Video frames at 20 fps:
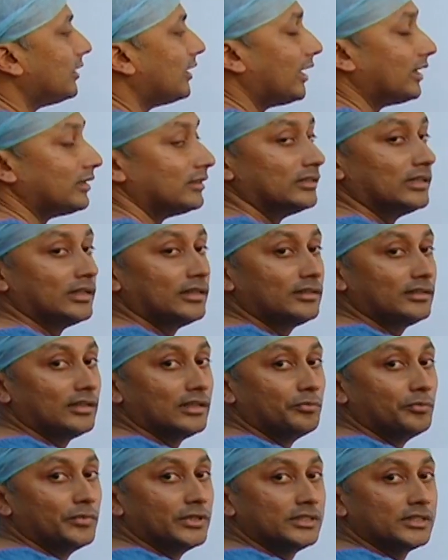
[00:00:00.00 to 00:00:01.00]
and then the
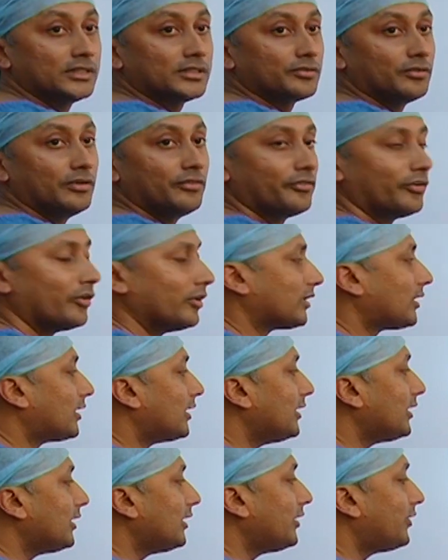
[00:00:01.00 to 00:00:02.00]
images will fall
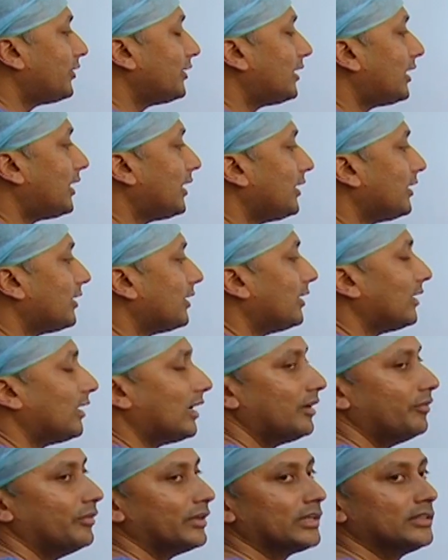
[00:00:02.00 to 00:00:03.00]
clearly on the eye
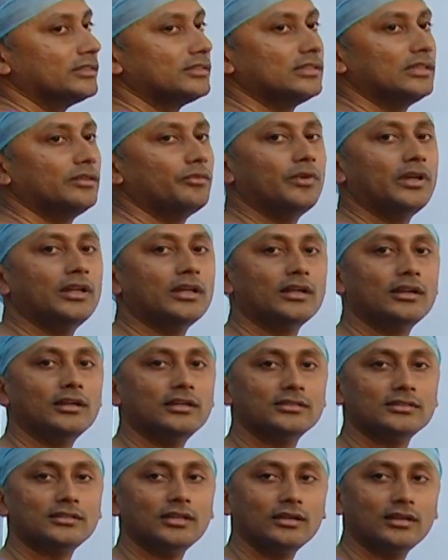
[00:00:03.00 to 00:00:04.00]
and we can see very
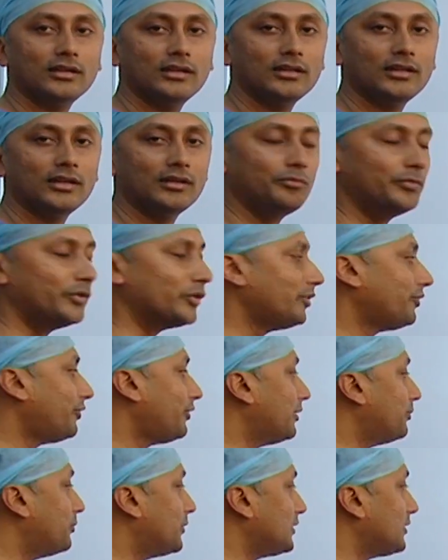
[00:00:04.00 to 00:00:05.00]
crystal clear and
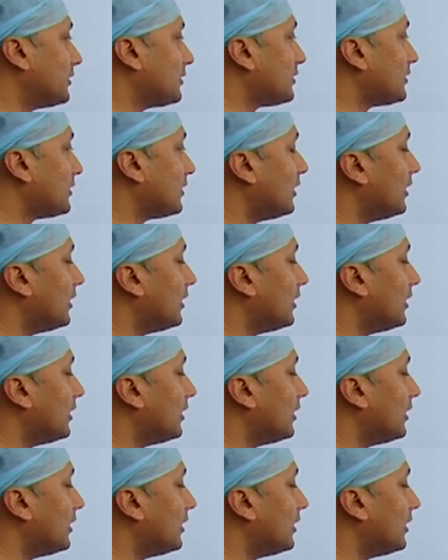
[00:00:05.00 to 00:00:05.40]
beautiful images.